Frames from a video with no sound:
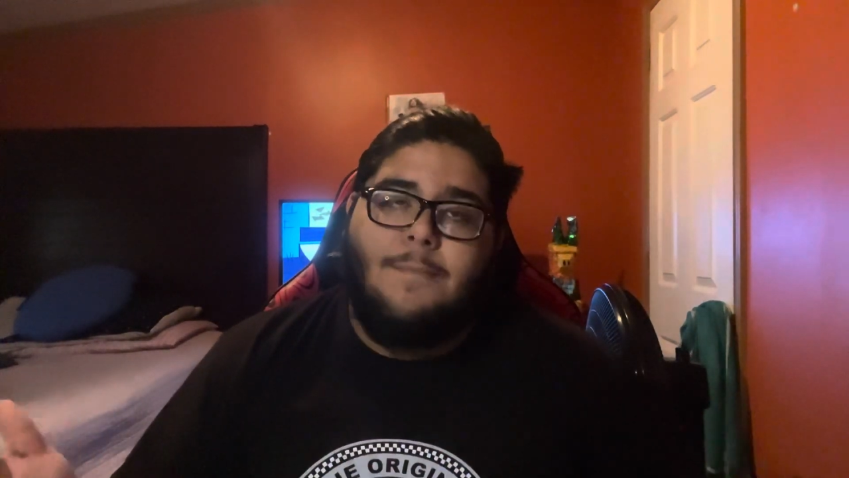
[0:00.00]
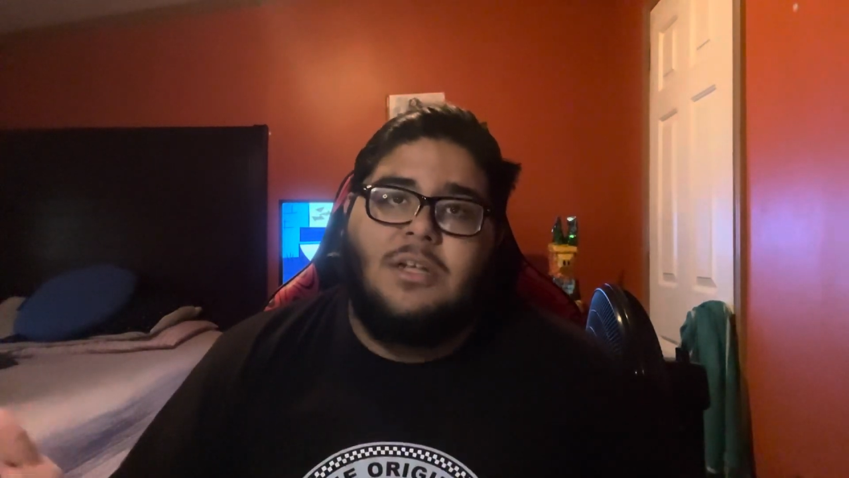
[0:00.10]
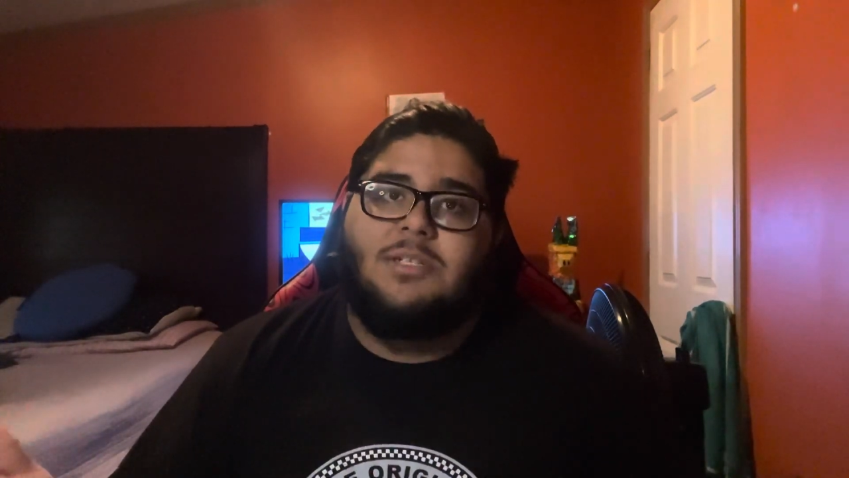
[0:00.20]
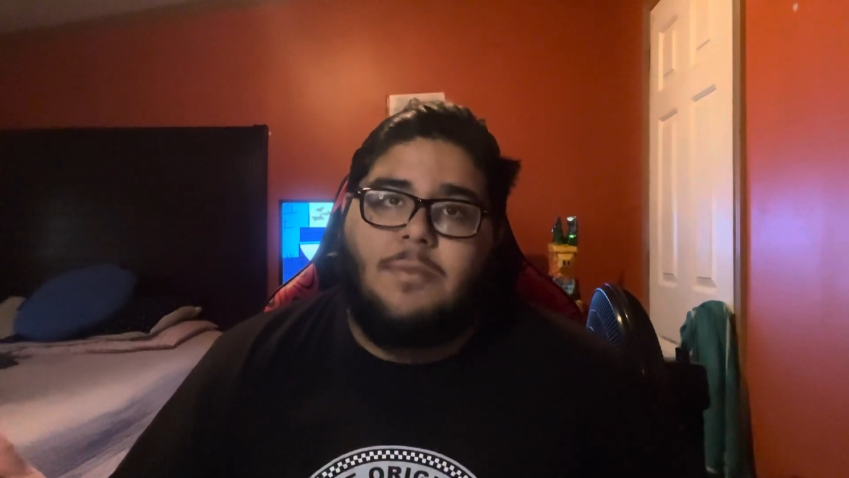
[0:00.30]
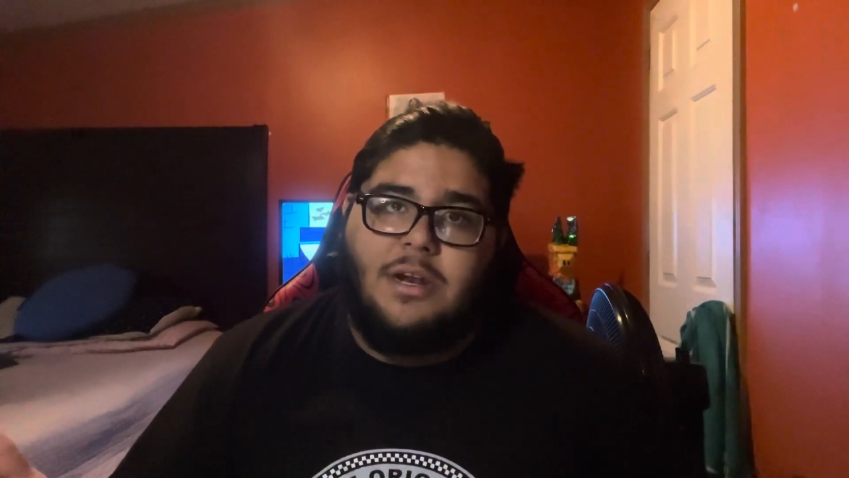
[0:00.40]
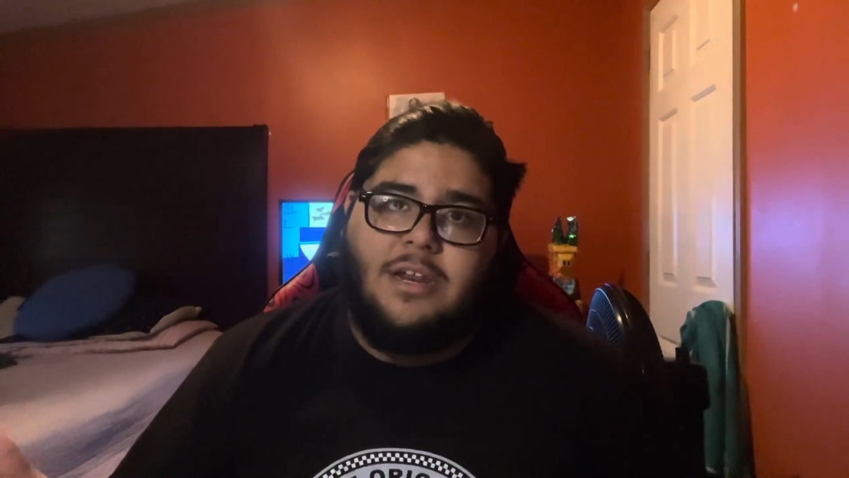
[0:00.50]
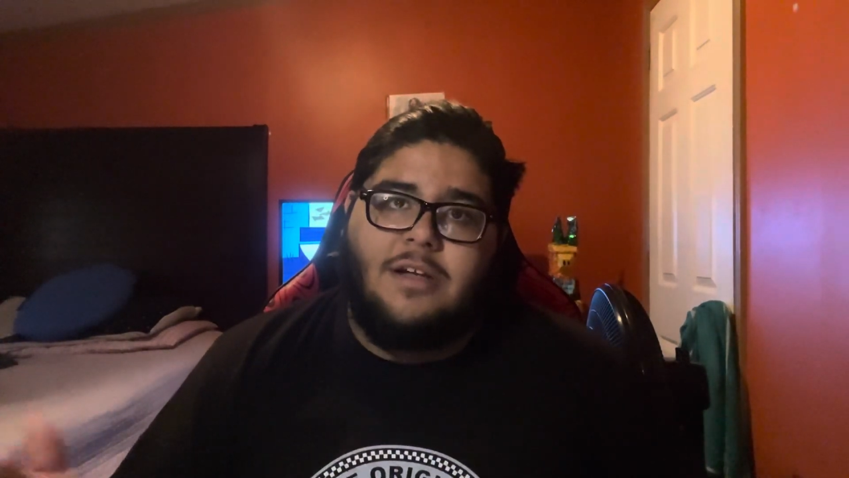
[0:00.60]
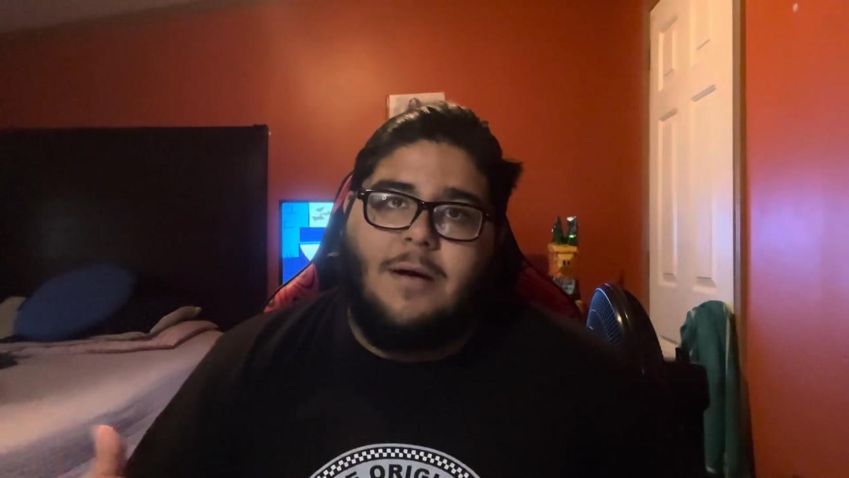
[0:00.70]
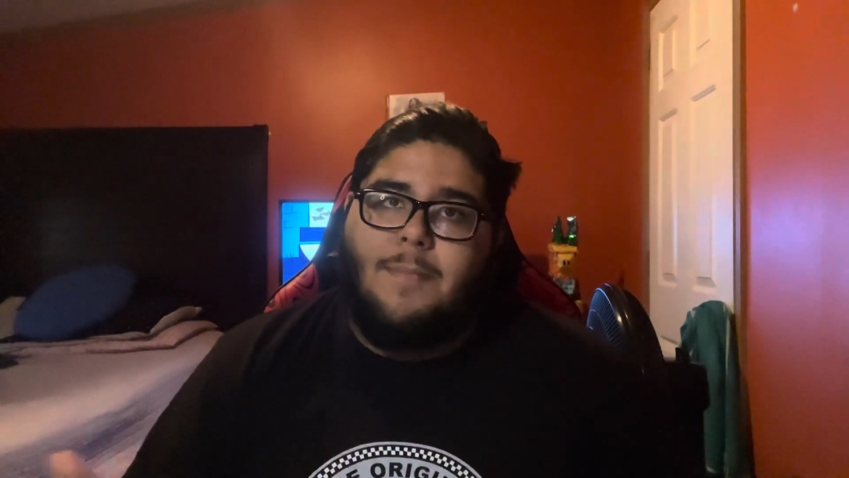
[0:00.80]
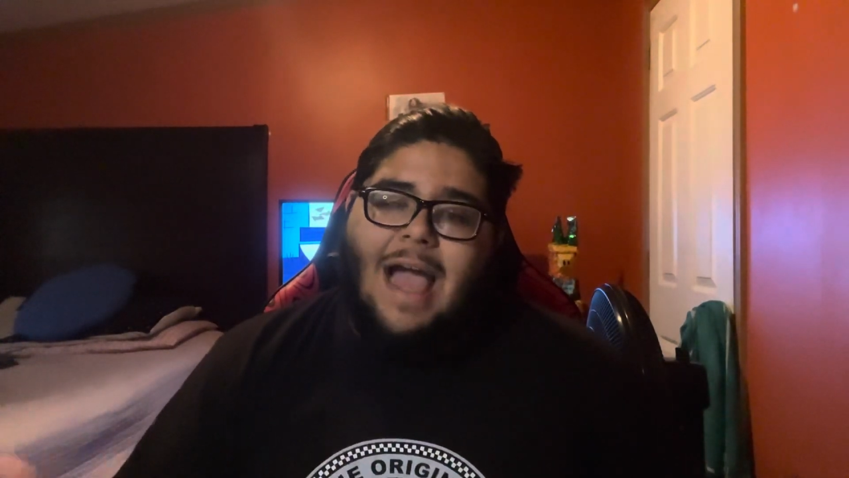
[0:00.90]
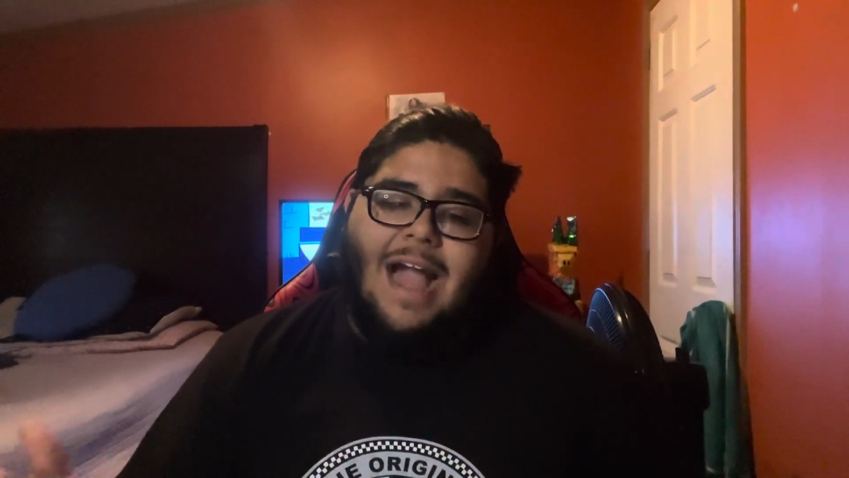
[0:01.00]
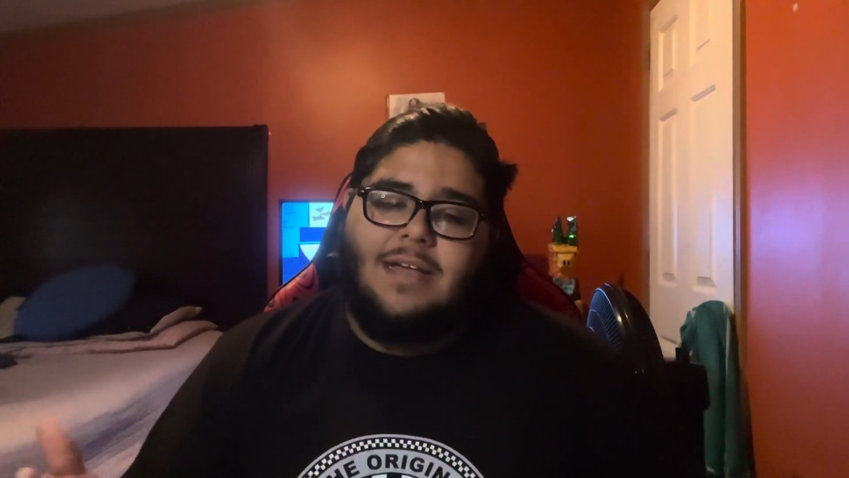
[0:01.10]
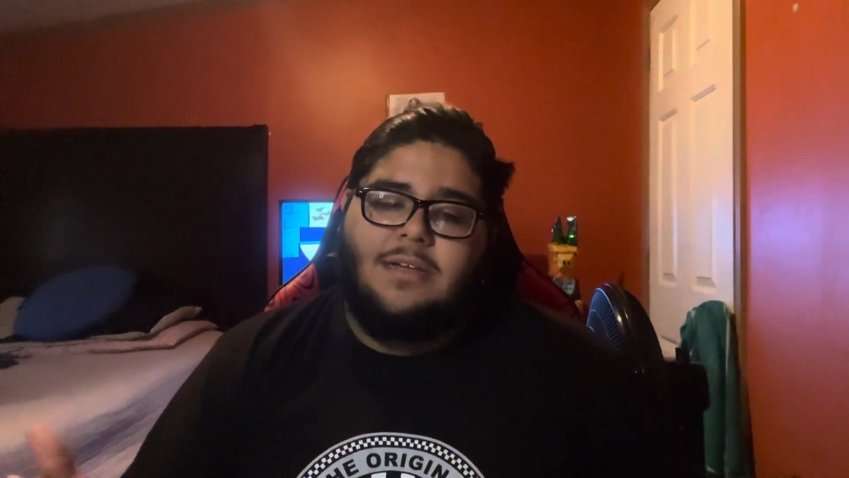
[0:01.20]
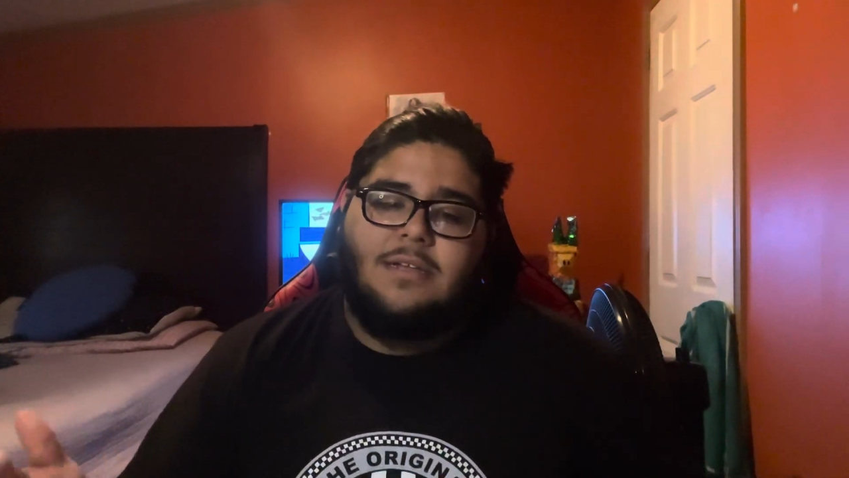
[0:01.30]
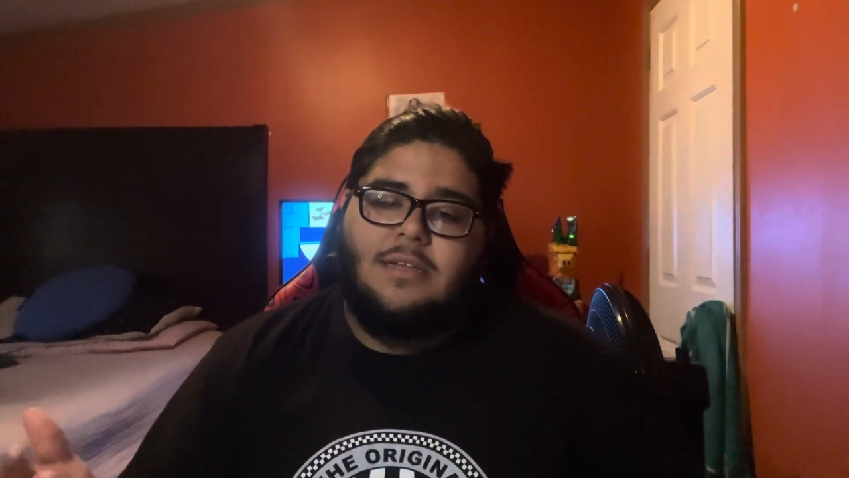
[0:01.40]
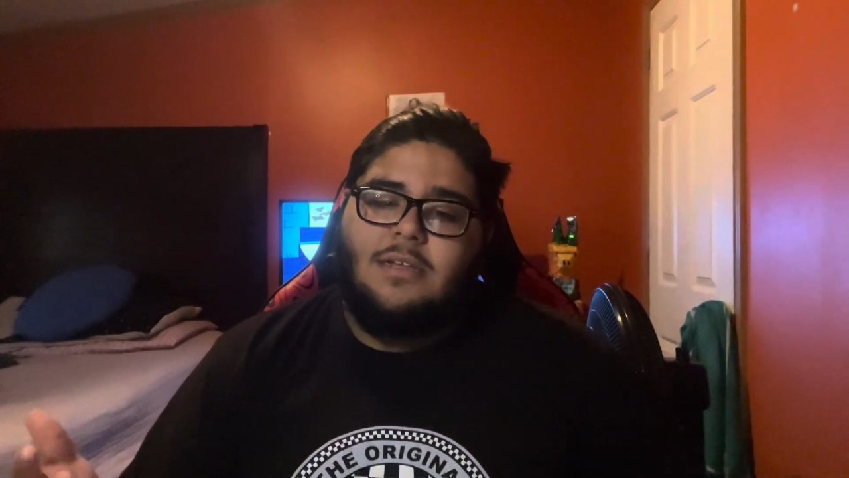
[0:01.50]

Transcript: much money to come back,